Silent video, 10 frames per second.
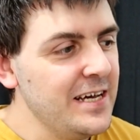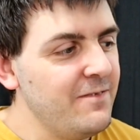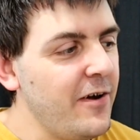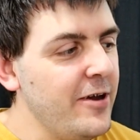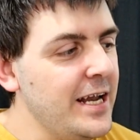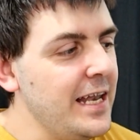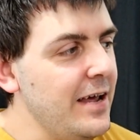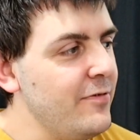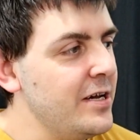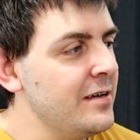Very
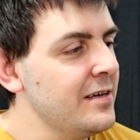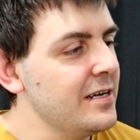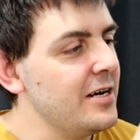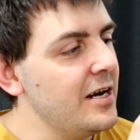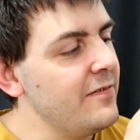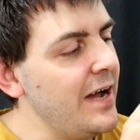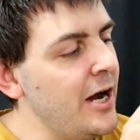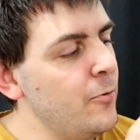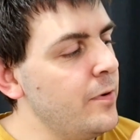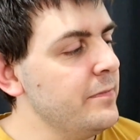clever kind of
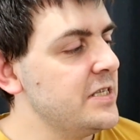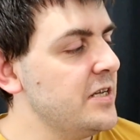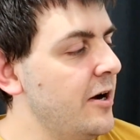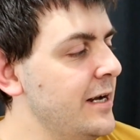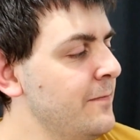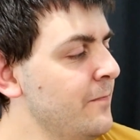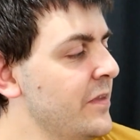album design.